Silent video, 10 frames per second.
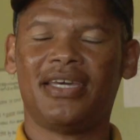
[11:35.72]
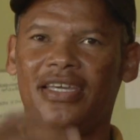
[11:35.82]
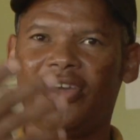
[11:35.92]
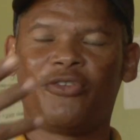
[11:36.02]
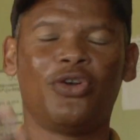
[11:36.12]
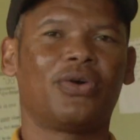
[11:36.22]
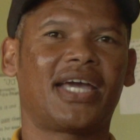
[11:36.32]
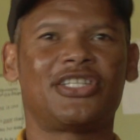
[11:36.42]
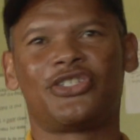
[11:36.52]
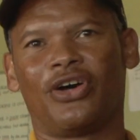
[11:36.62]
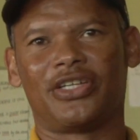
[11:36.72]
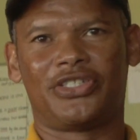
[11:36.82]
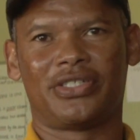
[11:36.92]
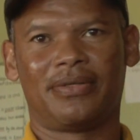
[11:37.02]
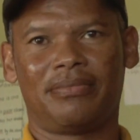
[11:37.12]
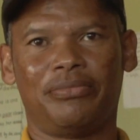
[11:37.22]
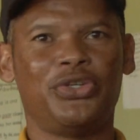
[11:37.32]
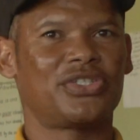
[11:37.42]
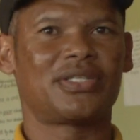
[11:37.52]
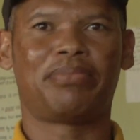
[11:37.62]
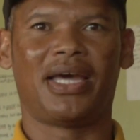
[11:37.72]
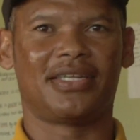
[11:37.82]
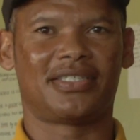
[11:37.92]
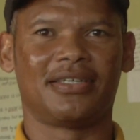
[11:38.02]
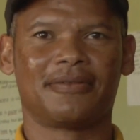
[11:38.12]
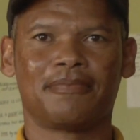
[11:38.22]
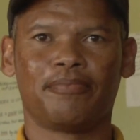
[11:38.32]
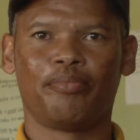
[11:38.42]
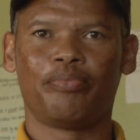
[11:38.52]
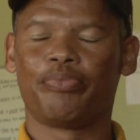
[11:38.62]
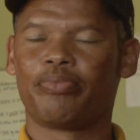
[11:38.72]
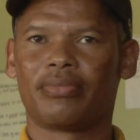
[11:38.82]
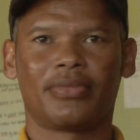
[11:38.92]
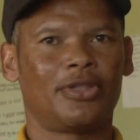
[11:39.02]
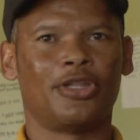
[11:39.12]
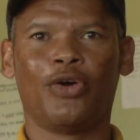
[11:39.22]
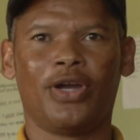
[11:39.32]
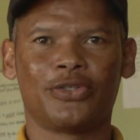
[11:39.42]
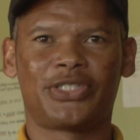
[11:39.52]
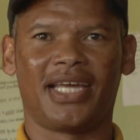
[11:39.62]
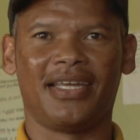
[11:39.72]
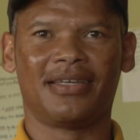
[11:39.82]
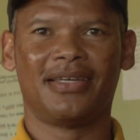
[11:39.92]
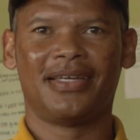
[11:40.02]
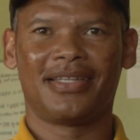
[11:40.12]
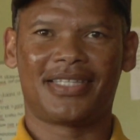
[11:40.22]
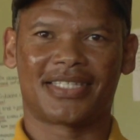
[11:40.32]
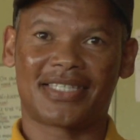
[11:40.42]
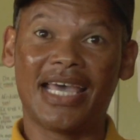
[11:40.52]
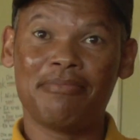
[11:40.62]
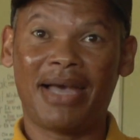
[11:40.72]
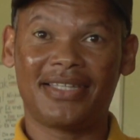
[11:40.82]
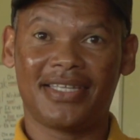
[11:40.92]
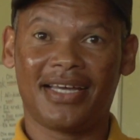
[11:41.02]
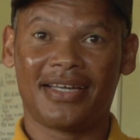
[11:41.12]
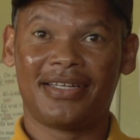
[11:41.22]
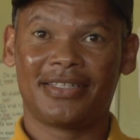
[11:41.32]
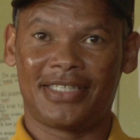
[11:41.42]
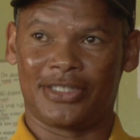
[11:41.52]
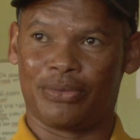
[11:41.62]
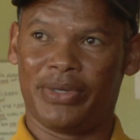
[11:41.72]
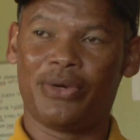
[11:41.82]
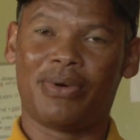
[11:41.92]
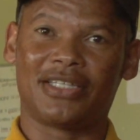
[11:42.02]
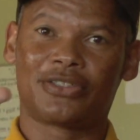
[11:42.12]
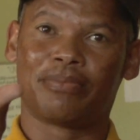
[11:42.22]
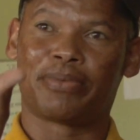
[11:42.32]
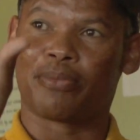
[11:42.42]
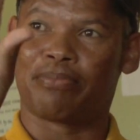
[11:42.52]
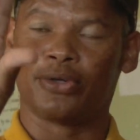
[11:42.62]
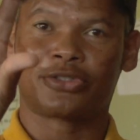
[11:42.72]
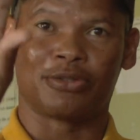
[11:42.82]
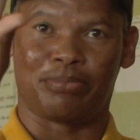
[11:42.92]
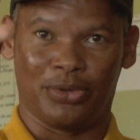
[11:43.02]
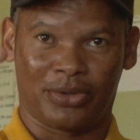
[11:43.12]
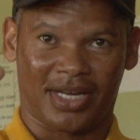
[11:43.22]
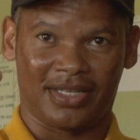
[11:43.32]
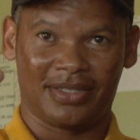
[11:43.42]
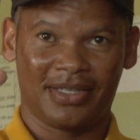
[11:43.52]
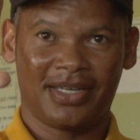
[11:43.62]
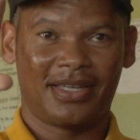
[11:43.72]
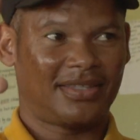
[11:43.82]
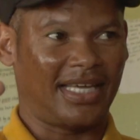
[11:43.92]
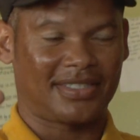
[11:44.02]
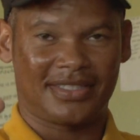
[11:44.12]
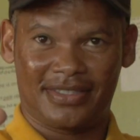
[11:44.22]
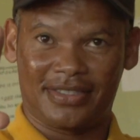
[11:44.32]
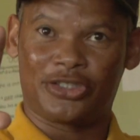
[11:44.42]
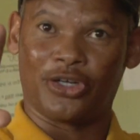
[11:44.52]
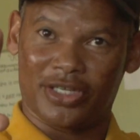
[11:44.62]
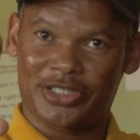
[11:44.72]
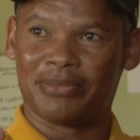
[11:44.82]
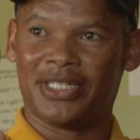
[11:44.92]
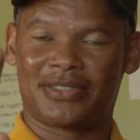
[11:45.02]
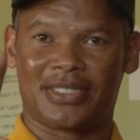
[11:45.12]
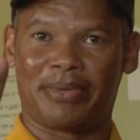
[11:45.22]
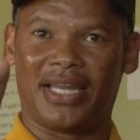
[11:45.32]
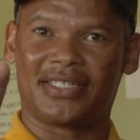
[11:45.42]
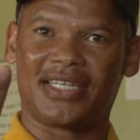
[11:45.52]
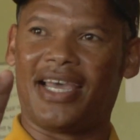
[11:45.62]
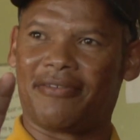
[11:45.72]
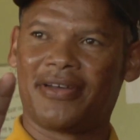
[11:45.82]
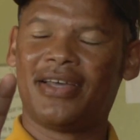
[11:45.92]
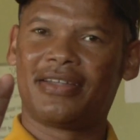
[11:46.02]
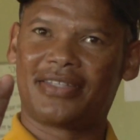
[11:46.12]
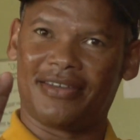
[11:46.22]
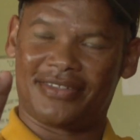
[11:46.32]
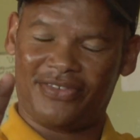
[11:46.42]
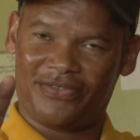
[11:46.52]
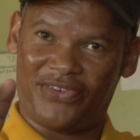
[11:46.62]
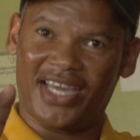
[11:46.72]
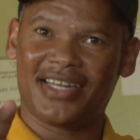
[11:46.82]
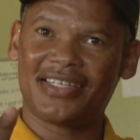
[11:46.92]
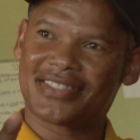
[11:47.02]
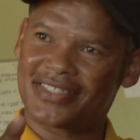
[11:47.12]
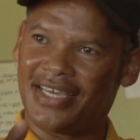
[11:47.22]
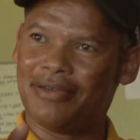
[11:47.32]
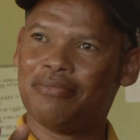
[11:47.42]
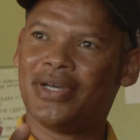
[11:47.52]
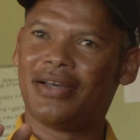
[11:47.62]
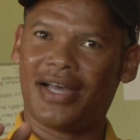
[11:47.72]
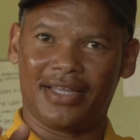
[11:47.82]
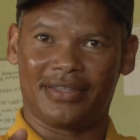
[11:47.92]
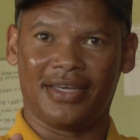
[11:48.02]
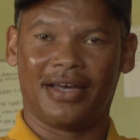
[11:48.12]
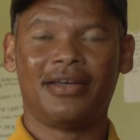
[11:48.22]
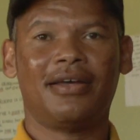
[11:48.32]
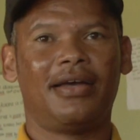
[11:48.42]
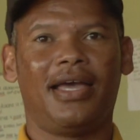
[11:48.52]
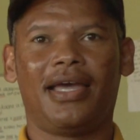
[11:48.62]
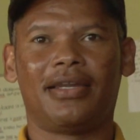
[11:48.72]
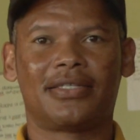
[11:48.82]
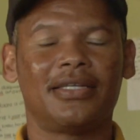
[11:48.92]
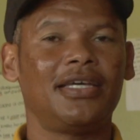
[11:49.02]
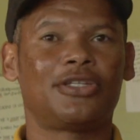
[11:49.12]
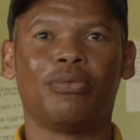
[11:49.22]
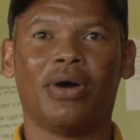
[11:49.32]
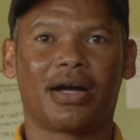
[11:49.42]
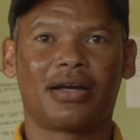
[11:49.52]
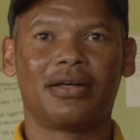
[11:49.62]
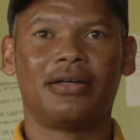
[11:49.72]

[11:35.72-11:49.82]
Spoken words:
If you look at George municipality, no load shedding, the same idea that we want to propose to Blue Crane, that George municipality have the very same idea, and it work